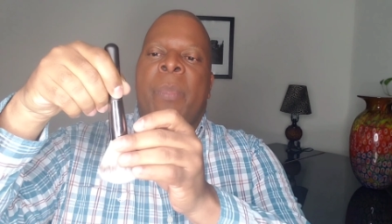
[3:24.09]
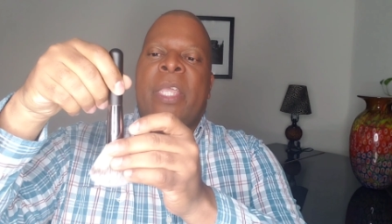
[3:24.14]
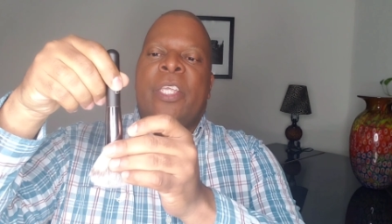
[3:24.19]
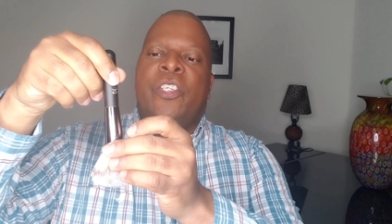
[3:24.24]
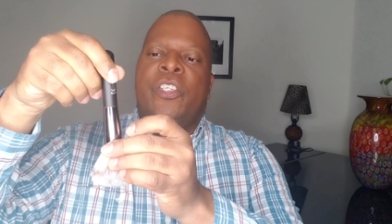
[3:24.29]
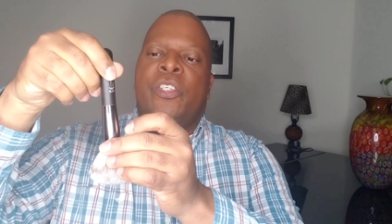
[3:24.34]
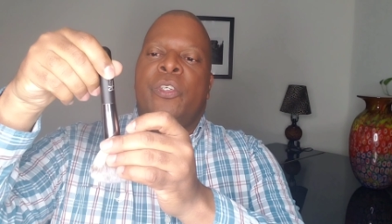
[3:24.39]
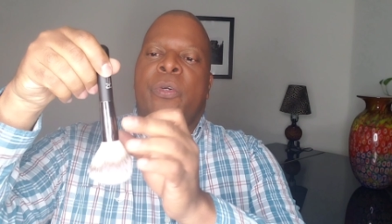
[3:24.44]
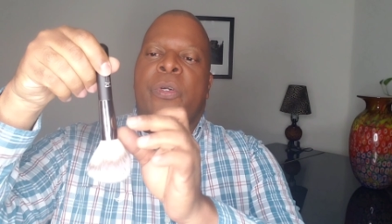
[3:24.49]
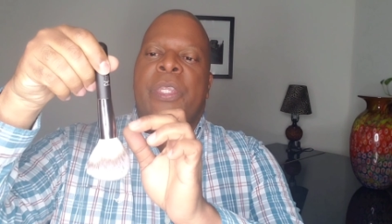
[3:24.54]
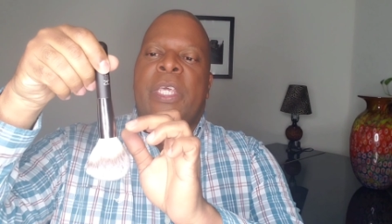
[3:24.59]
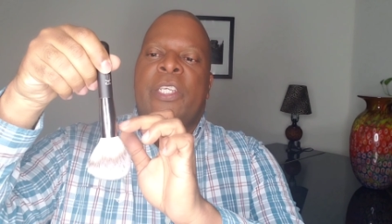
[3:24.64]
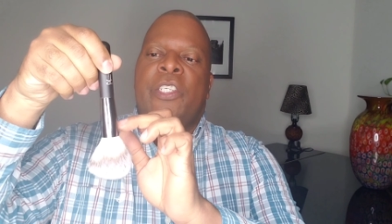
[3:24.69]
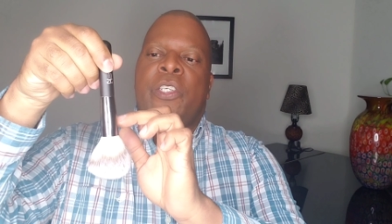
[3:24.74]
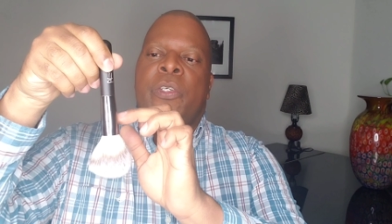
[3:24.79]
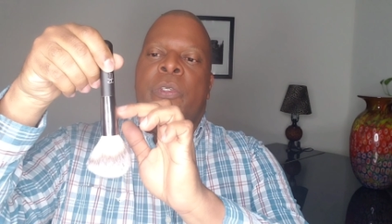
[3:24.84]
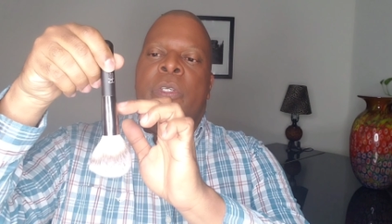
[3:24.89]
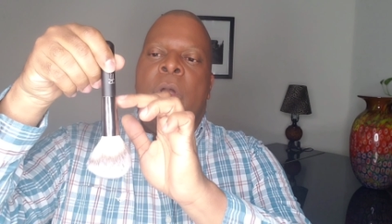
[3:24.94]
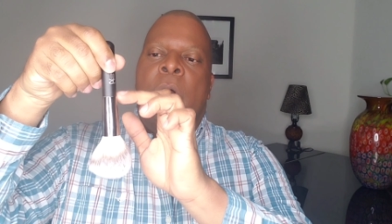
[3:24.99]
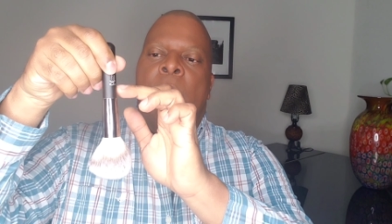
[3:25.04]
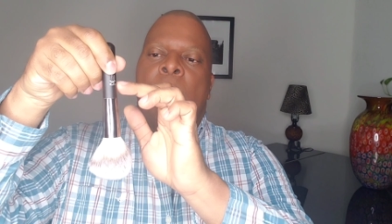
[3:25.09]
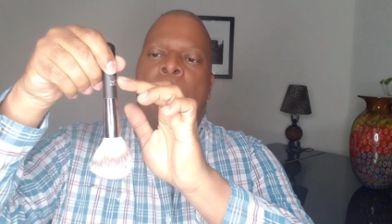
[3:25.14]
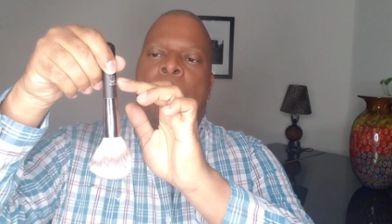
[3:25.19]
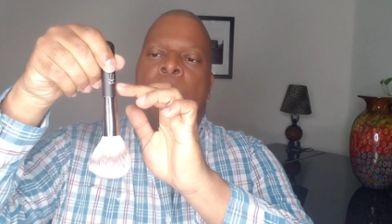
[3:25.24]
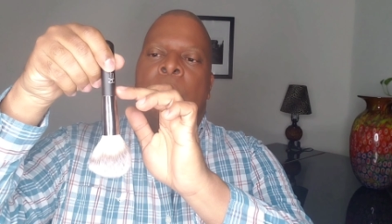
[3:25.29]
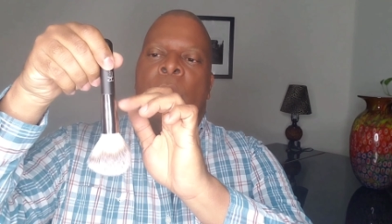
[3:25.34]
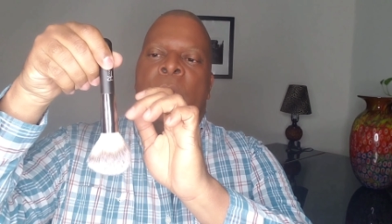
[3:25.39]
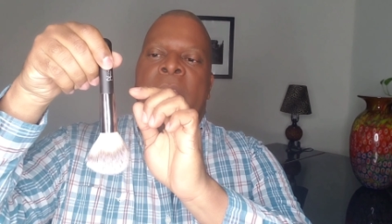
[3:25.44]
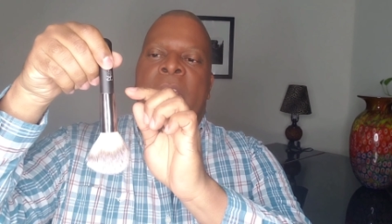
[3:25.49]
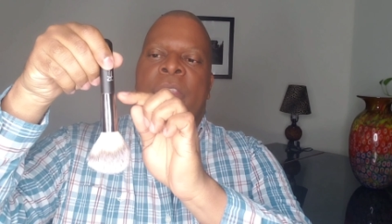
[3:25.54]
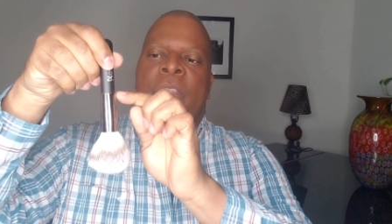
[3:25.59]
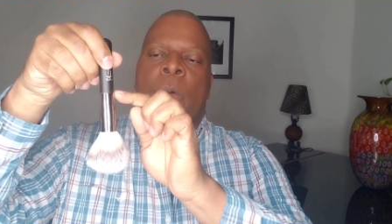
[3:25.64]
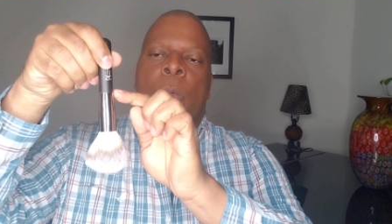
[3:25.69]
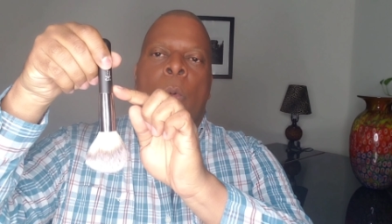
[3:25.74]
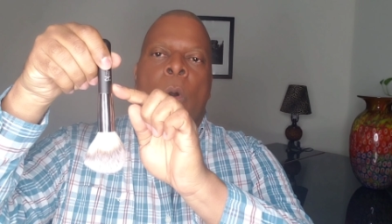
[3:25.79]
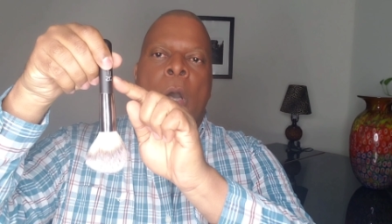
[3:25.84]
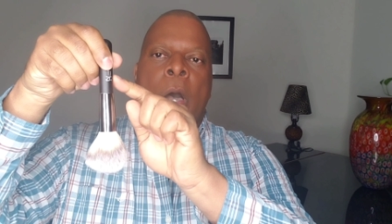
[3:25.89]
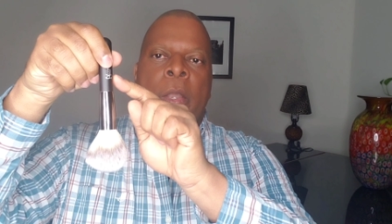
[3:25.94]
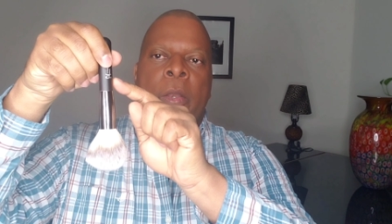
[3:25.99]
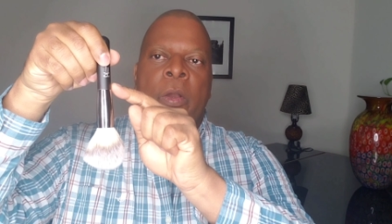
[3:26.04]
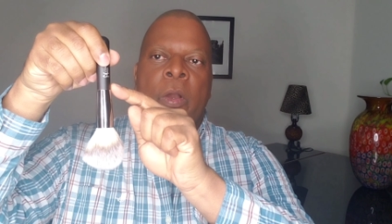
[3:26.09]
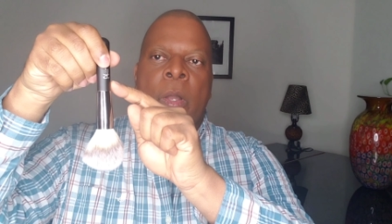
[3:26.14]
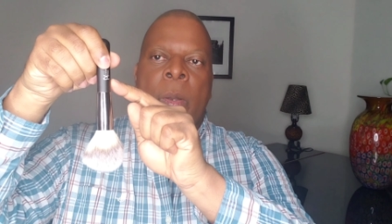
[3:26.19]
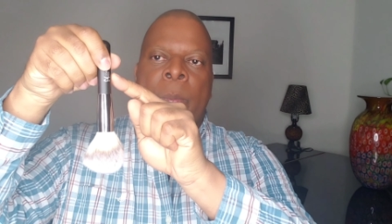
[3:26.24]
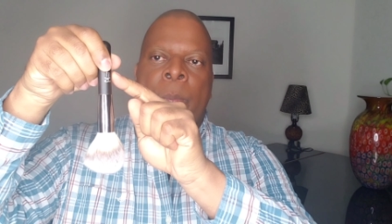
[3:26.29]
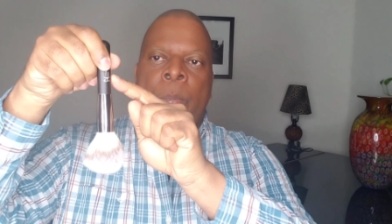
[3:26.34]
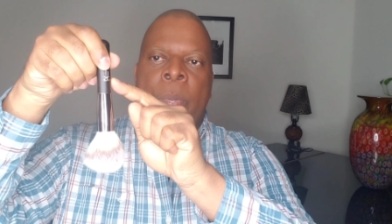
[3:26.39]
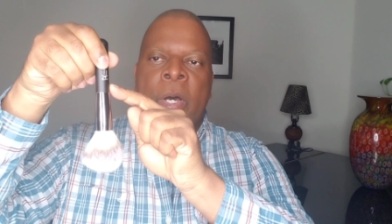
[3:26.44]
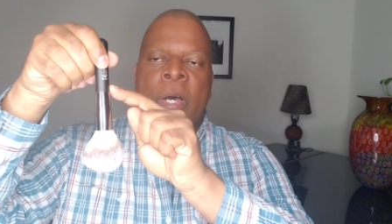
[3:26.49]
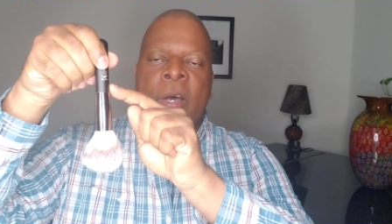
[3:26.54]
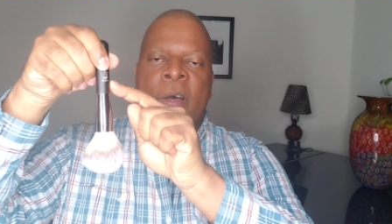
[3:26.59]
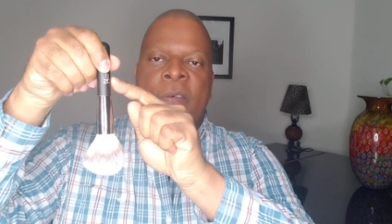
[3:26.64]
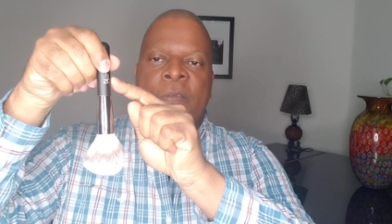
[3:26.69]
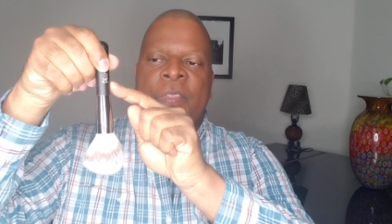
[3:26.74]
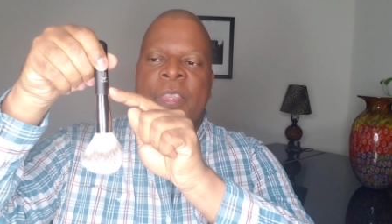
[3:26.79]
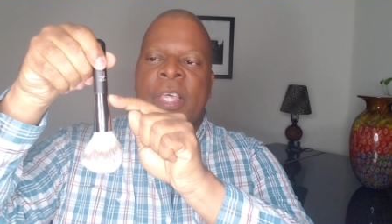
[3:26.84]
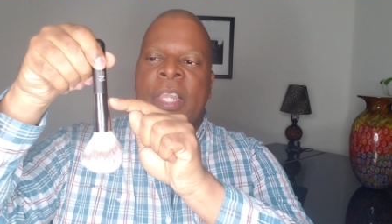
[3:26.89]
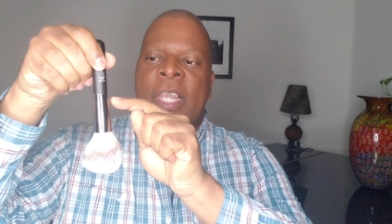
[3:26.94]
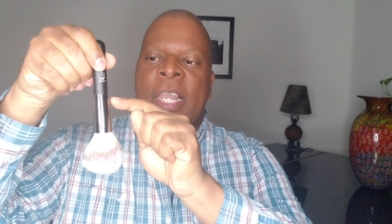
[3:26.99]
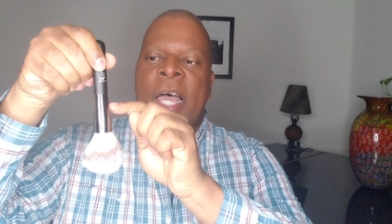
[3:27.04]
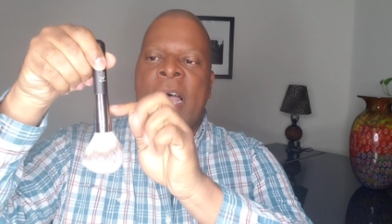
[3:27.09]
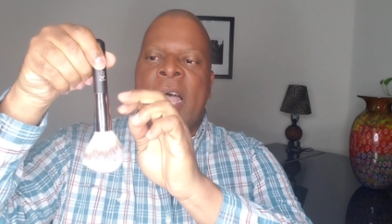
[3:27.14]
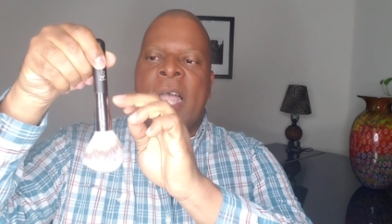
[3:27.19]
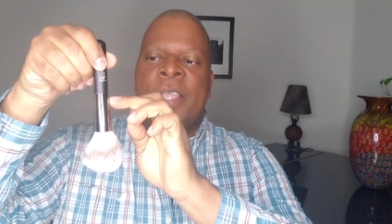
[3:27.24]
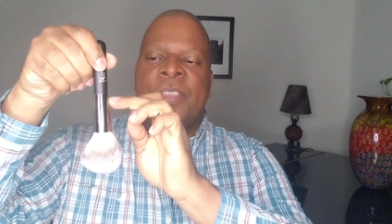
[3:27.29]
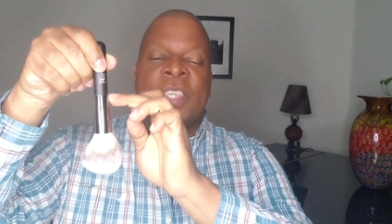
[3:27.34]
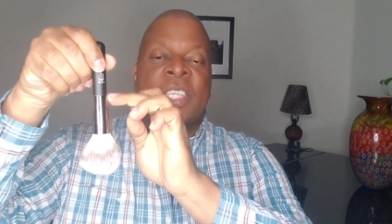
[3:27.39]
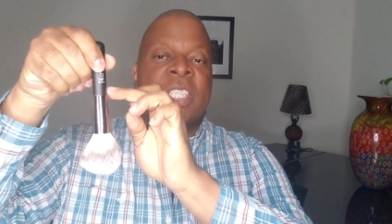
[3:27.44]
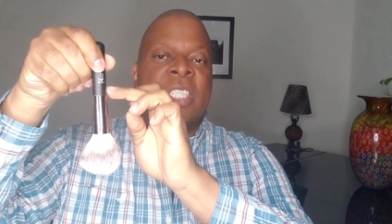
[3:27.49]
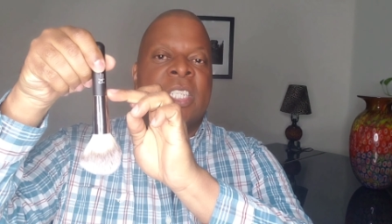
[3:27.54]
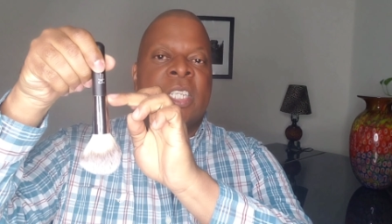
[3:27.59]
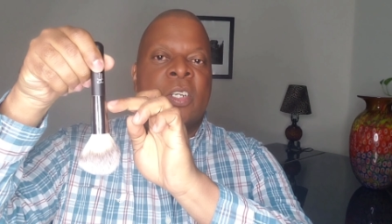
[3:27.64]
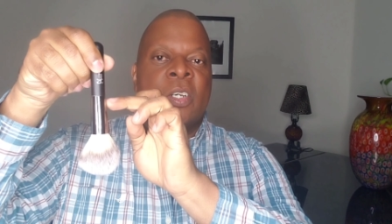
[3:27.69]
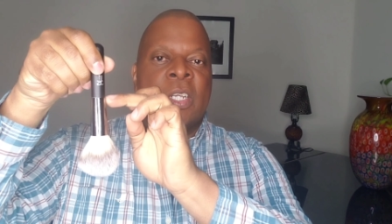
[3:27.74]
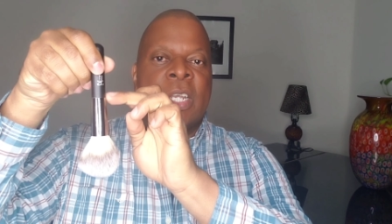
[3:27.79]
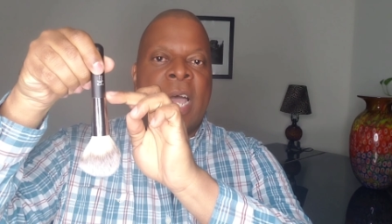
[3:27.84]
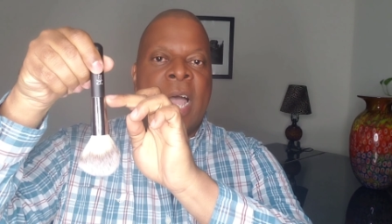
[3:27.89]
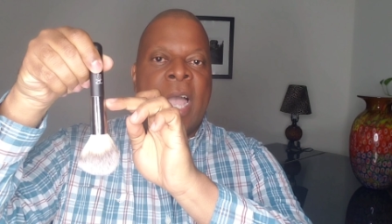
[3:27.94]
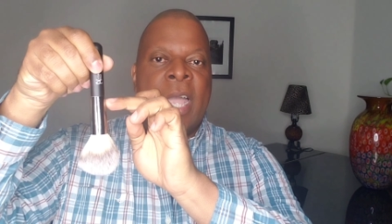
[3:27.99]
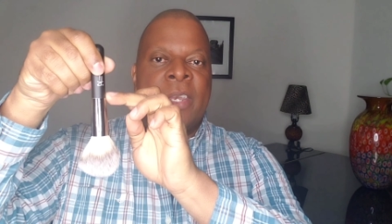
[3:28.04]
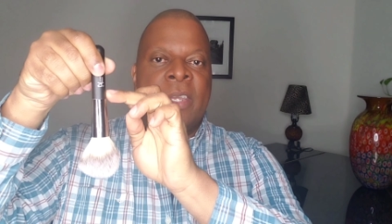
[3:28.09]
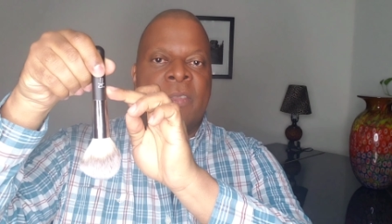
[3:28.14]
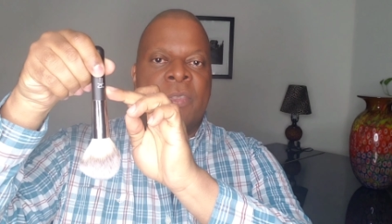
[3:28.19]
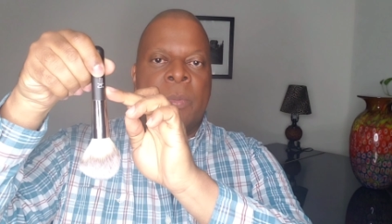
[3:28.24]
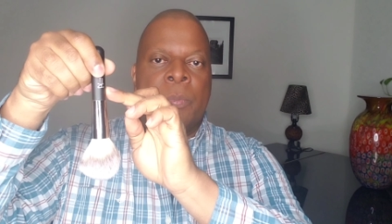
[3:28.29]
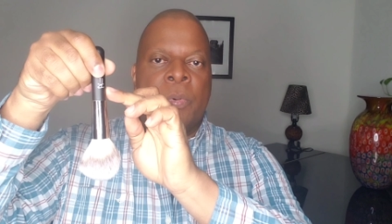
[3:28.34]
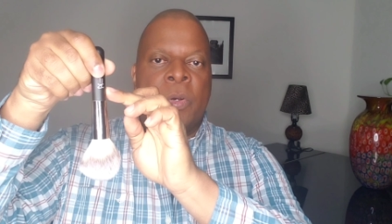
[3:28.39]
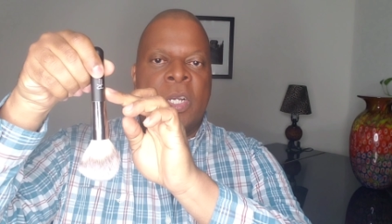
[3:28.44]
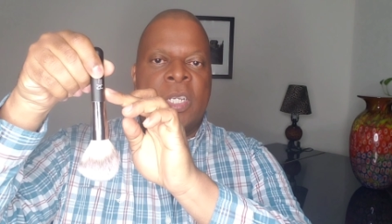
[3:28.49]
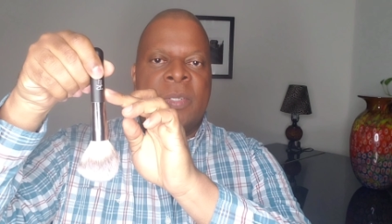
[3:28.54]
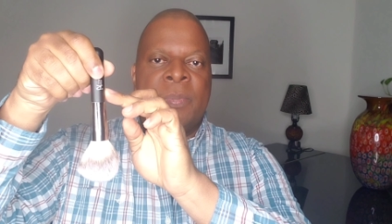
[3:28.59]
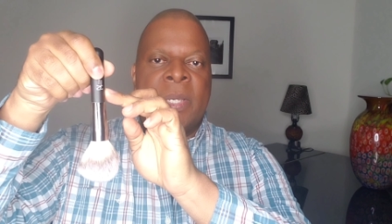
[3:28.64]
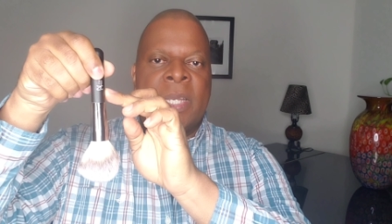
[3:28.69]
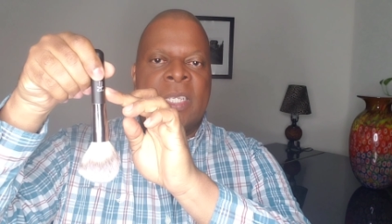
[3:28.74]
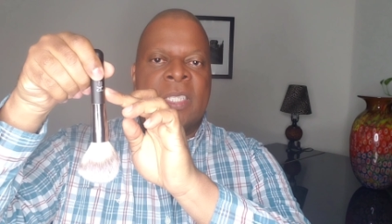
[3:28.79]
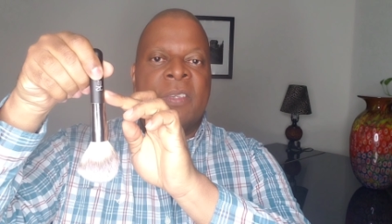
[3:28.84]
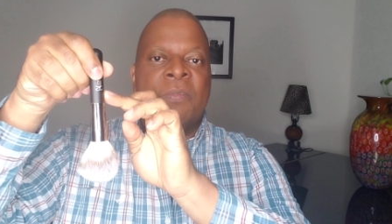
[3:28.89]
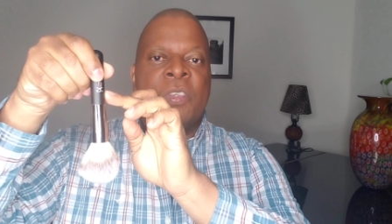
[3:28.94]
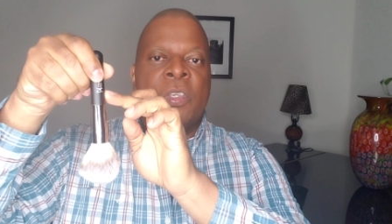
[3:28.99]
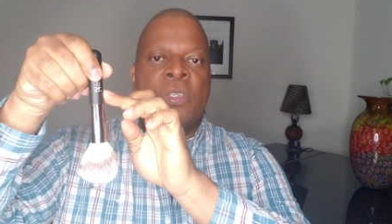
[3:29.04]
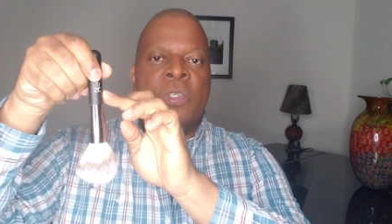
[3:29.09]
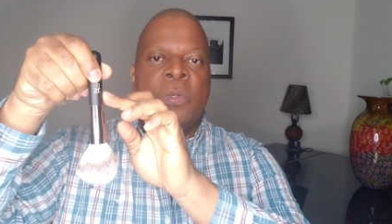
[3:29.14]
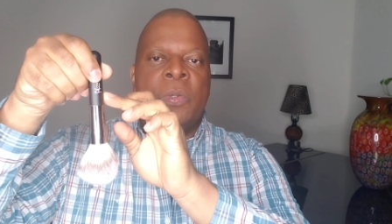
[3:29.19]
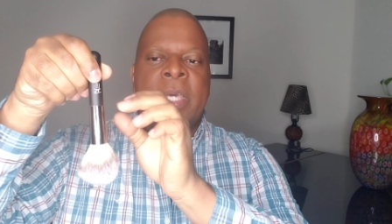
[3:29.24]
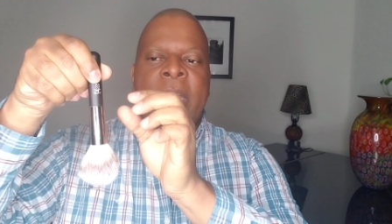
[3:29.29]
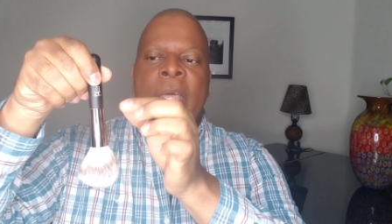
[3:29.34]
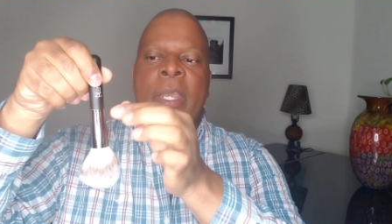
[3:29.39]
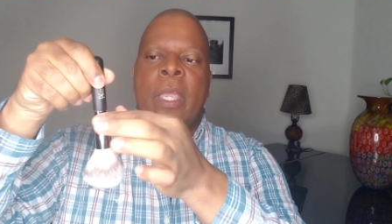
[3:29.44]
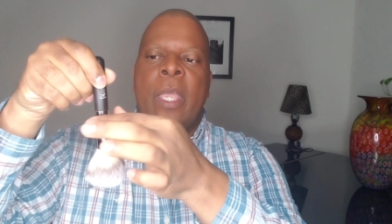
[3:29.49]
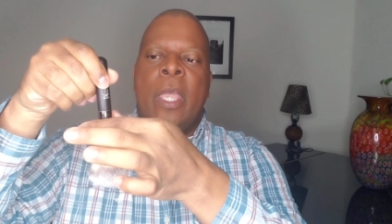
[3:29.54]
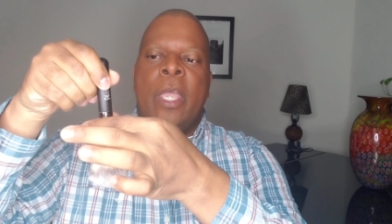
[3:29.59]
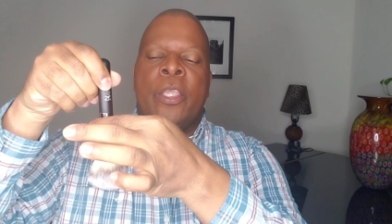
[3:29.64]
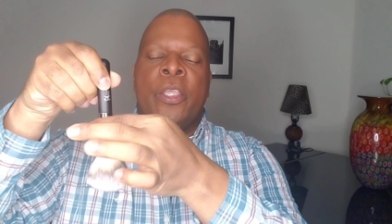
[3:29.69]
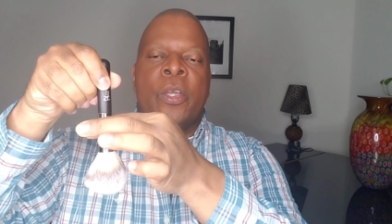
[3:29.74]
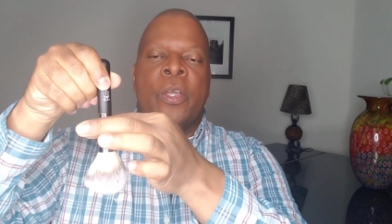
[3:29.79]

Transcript: Make sure that you don't bring the water above the line, the steel line of the brush, because if you do that,